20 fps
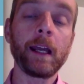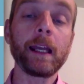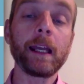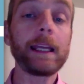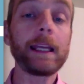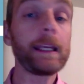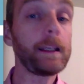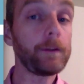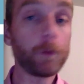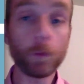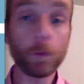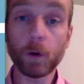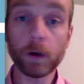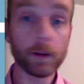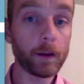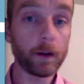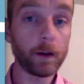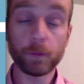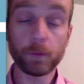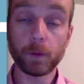Either one of
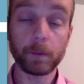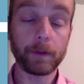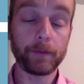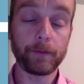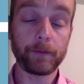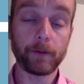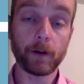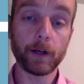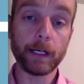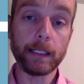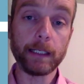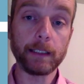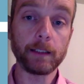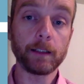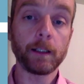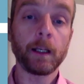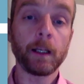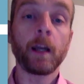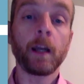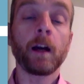those will be fine.
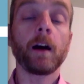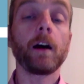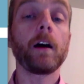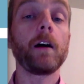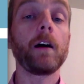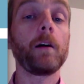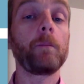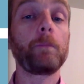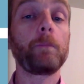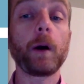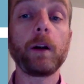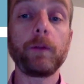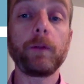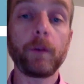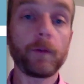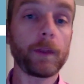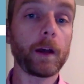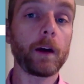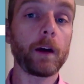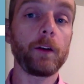Both
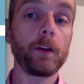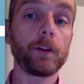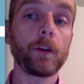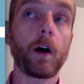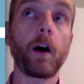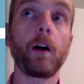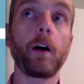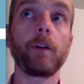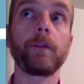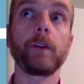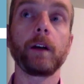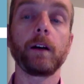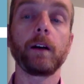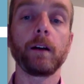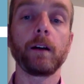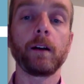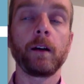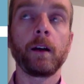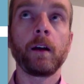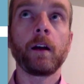of those
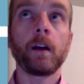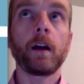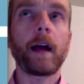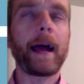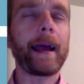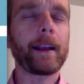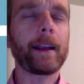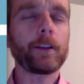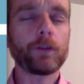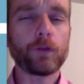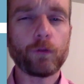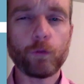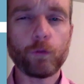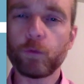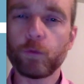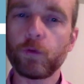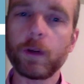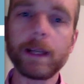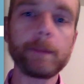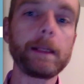offer
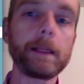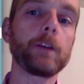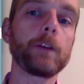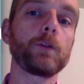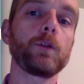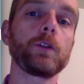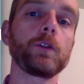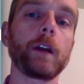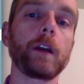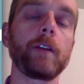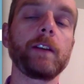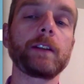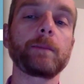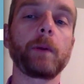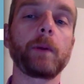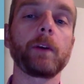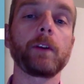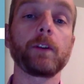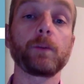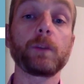extremely good
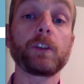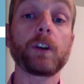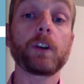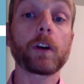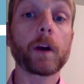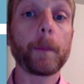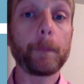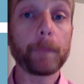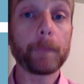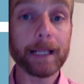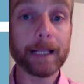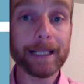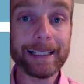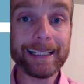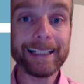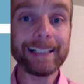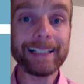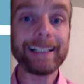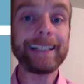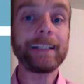autoresponders, which are
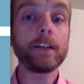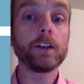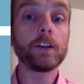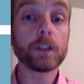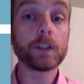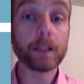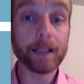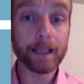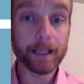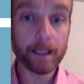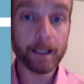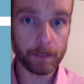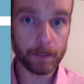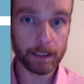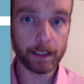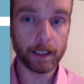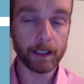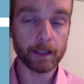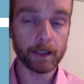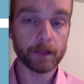completely unlimited.